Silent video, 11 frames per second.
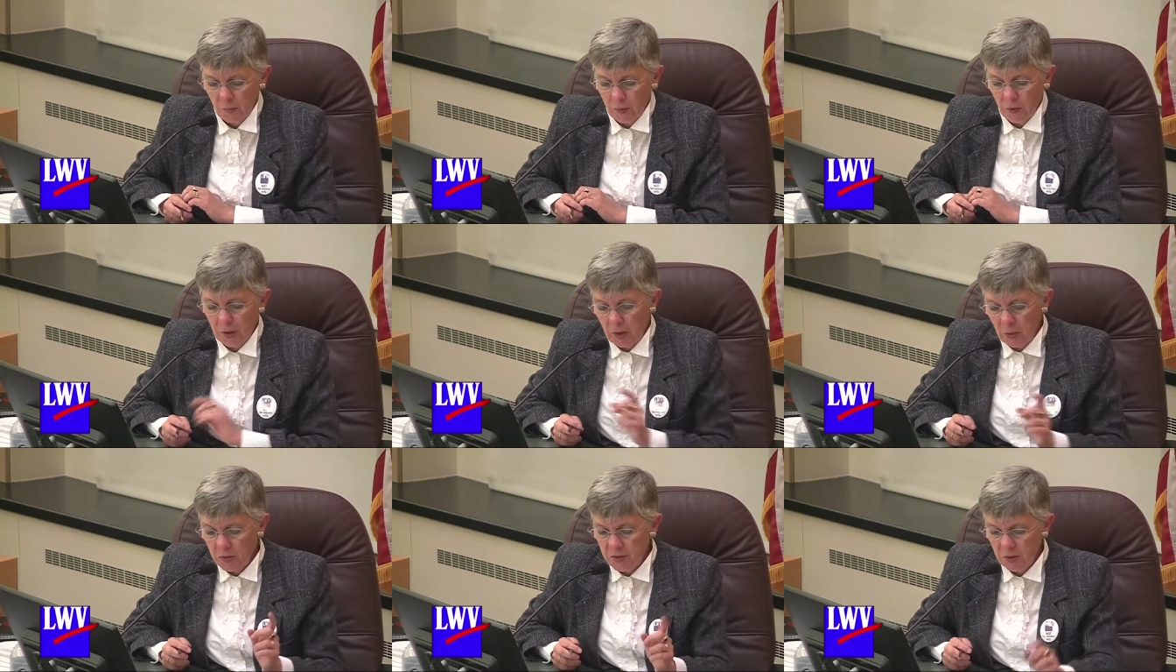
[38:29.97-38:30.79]
All right, and
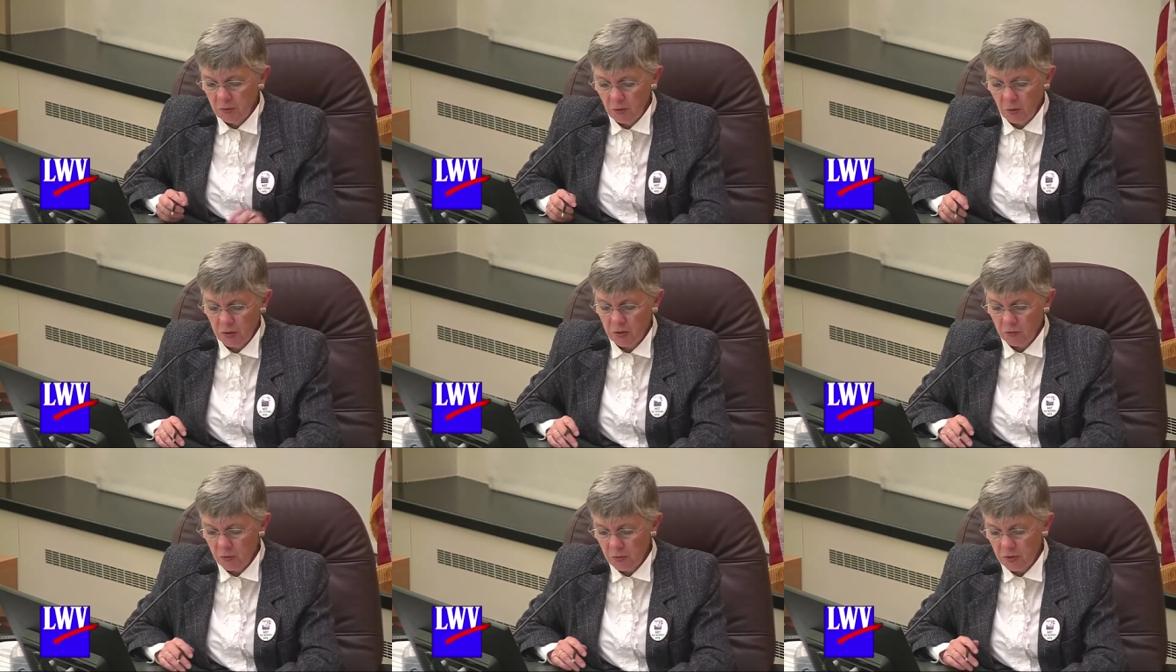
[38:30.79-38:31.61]
I'm going to start with a
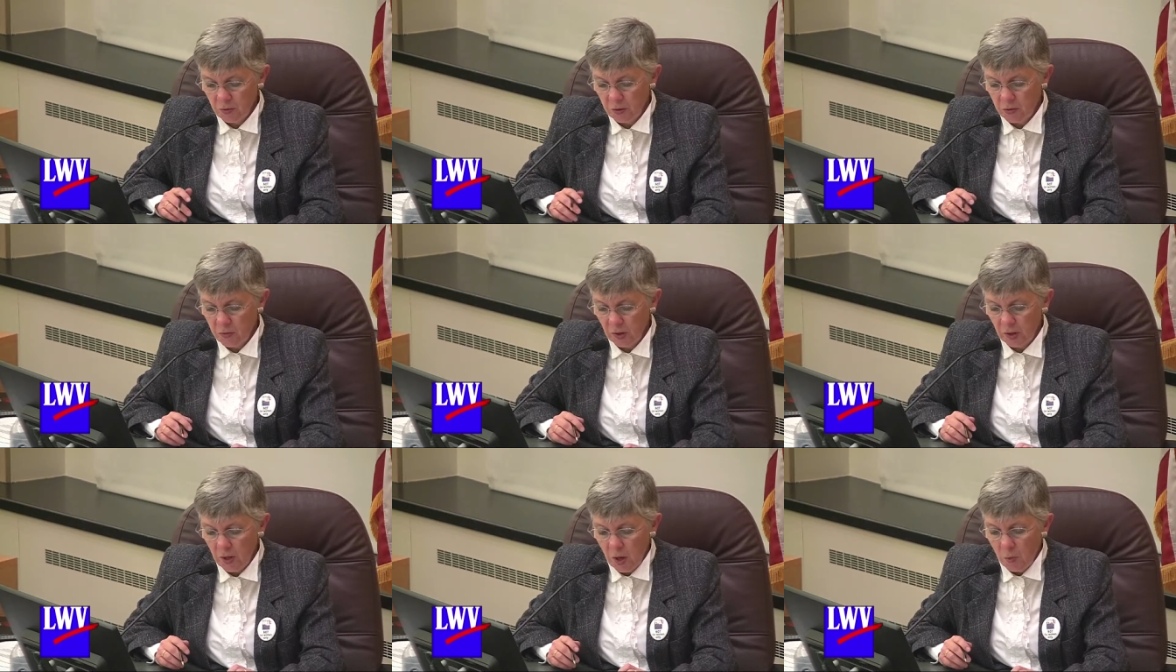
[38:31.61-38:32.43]
question from Mr.
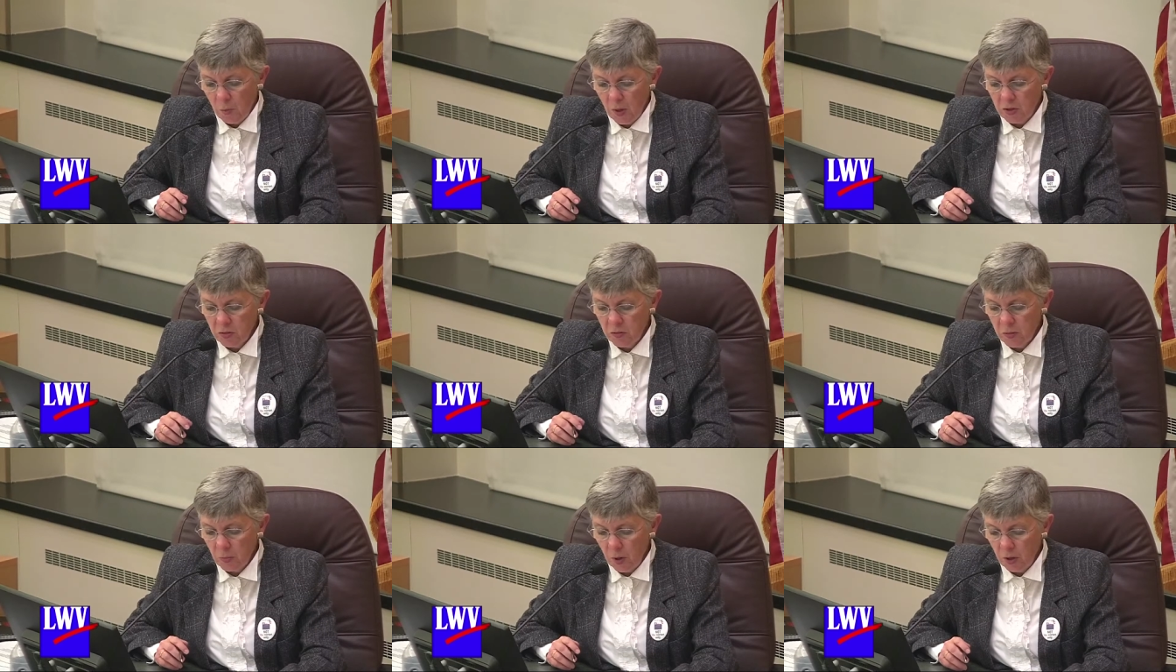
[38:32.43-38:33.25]
Rosenfeld. Much of
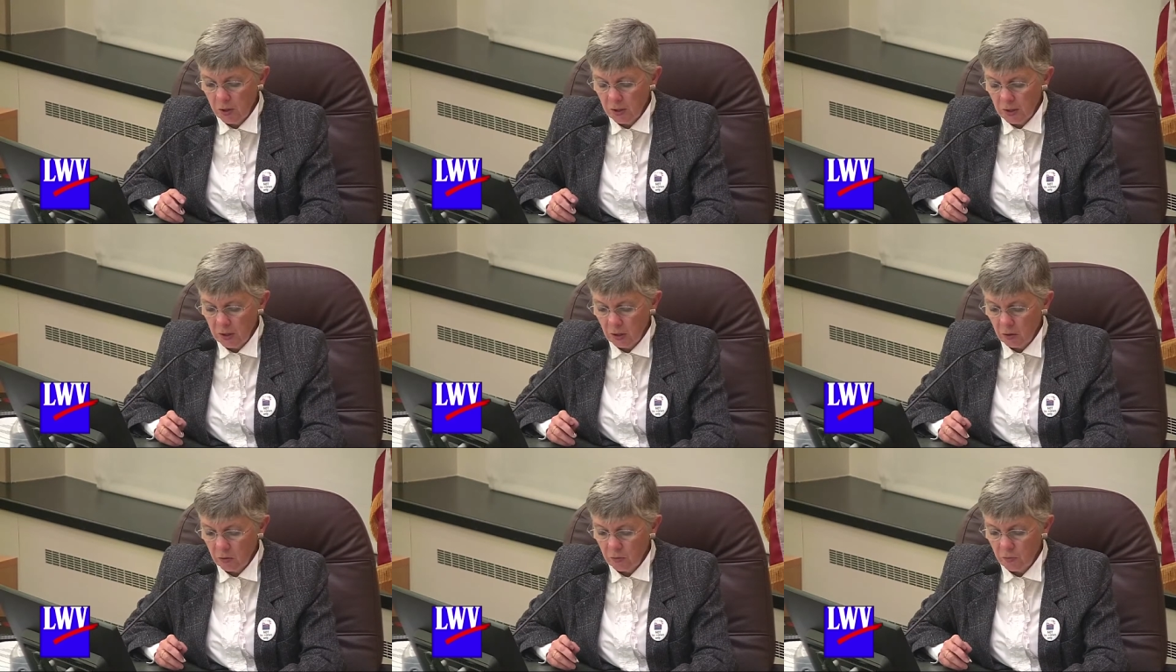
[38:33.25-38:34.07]
the marketing
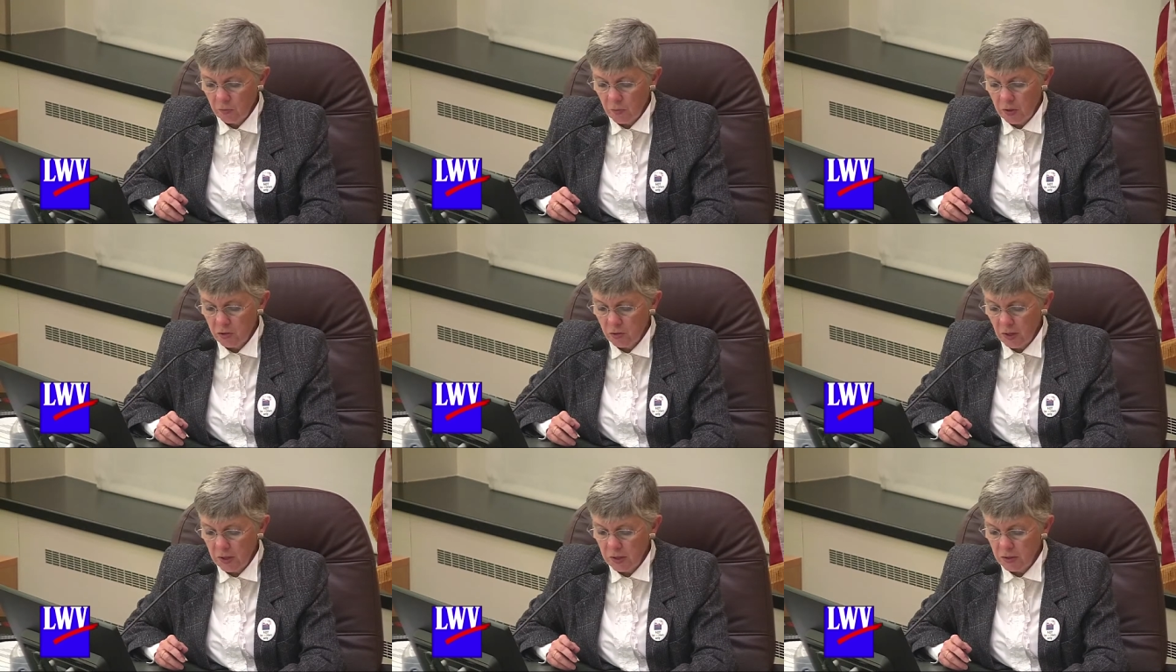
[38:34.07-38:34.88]
of Measure
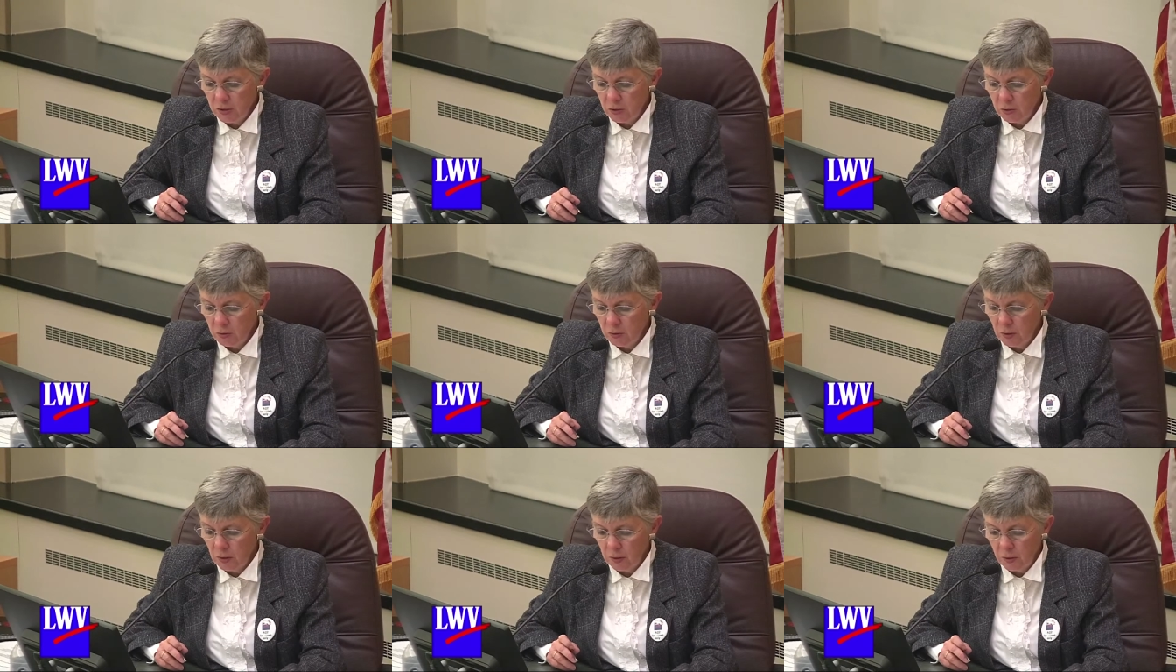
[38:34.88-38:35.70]
92
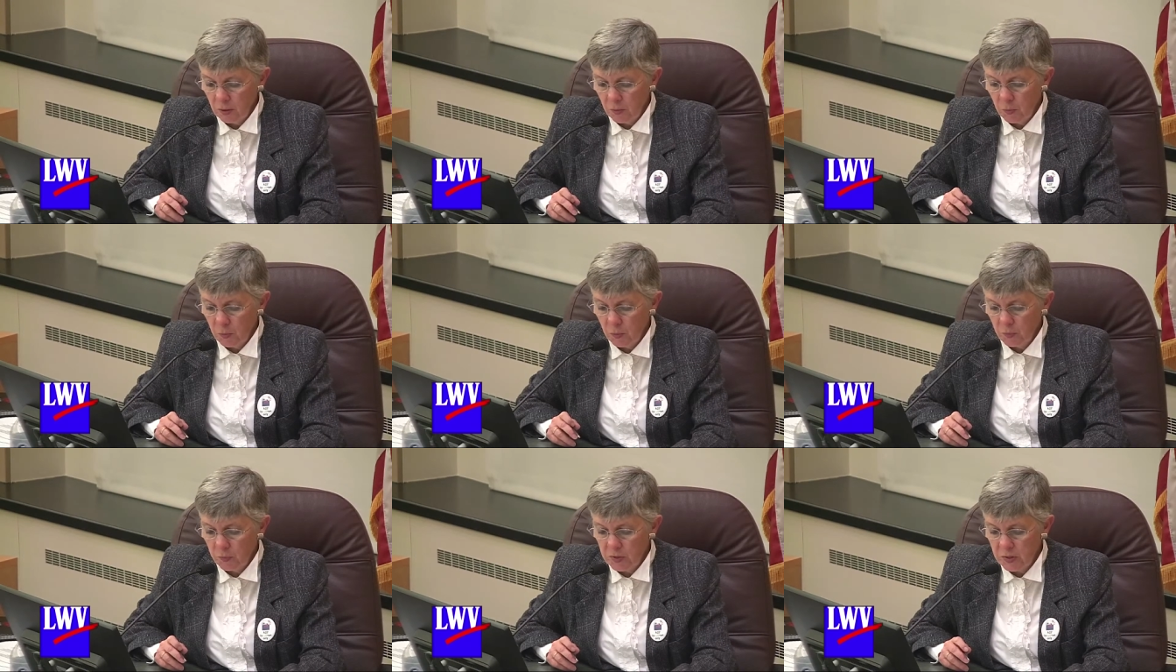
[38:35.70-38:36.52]
um,
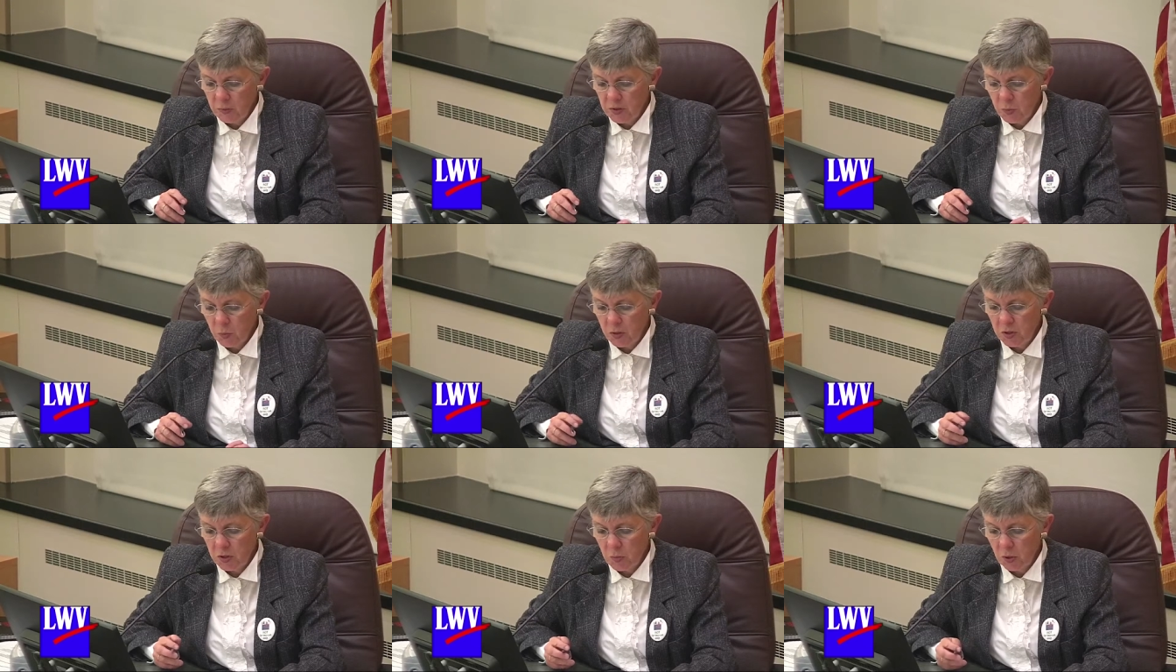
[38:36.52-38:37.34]
seems to
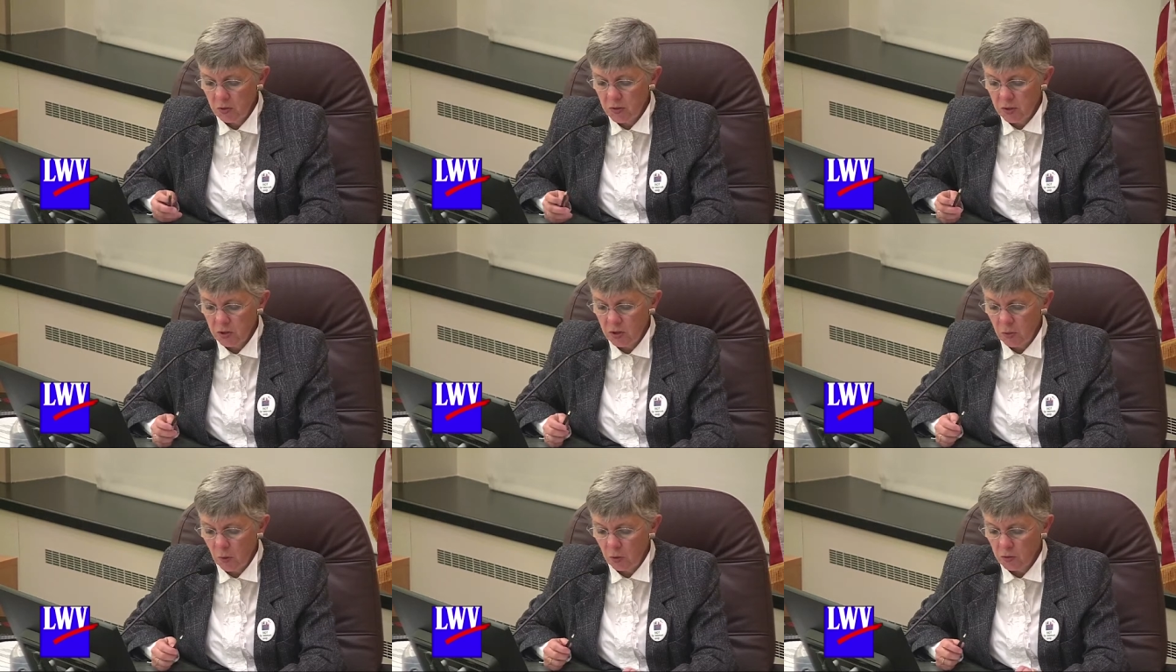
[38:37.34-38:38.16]
presuppose that
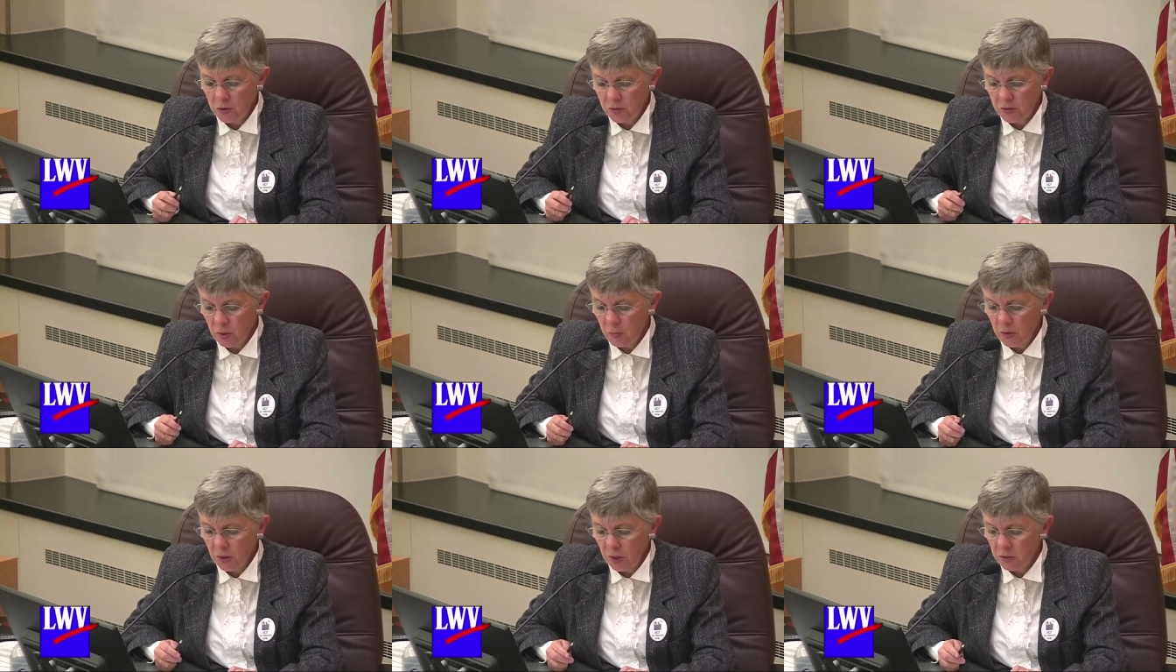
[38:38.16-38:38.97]
GMOs are
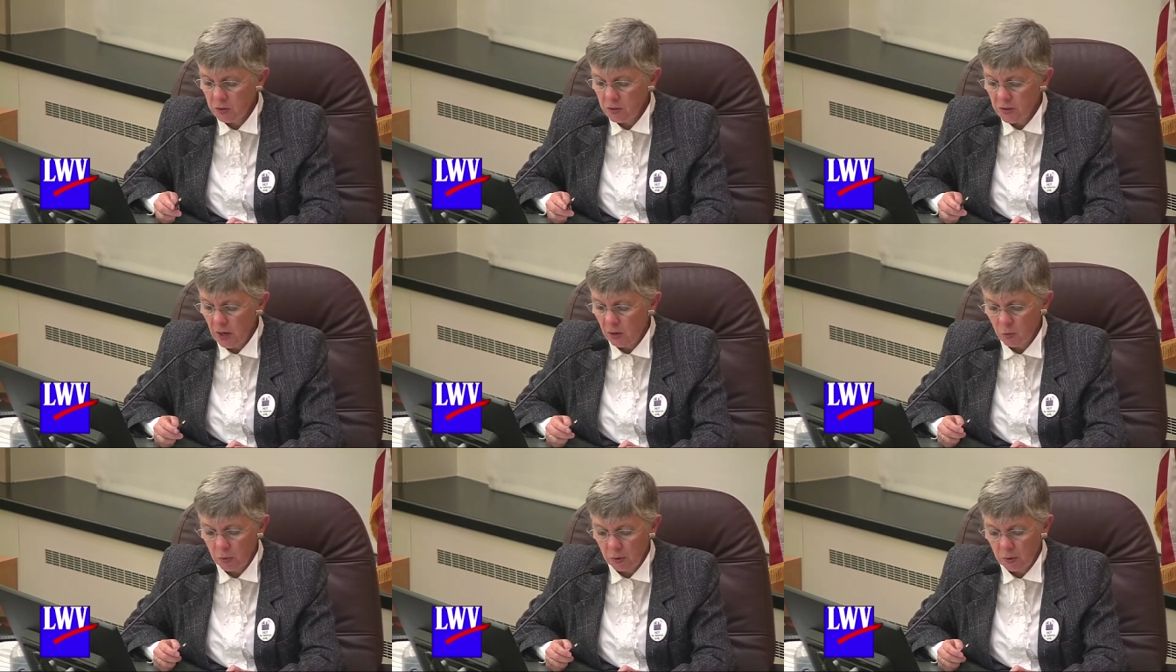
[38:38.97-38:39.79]
something
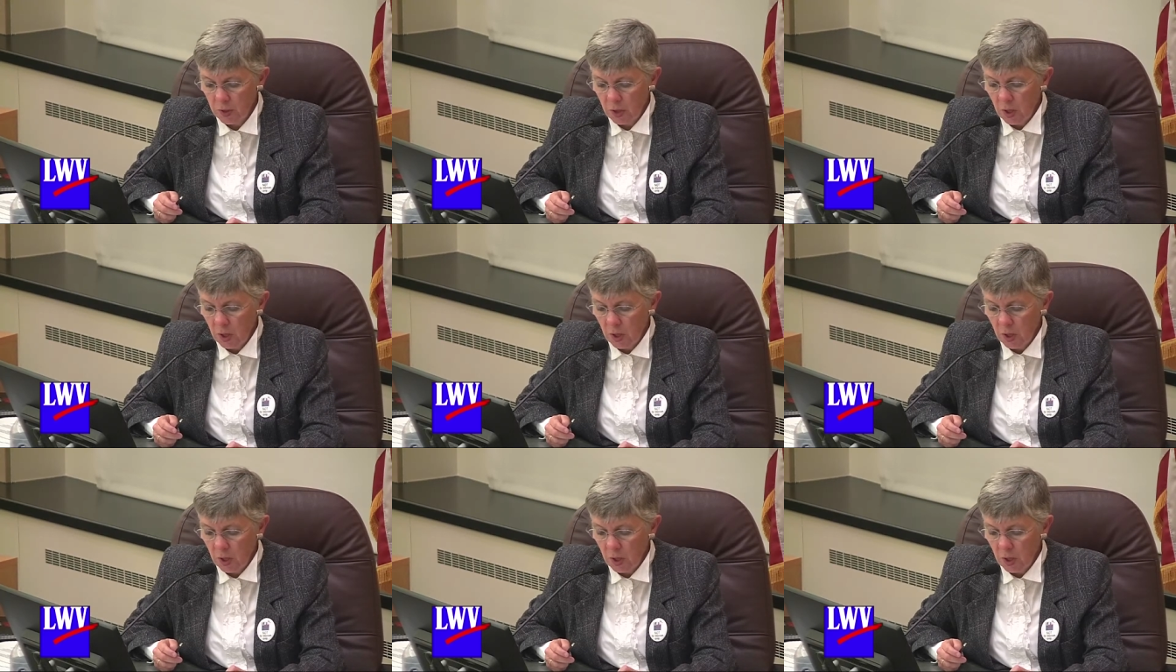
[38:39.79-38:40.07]
undesirable.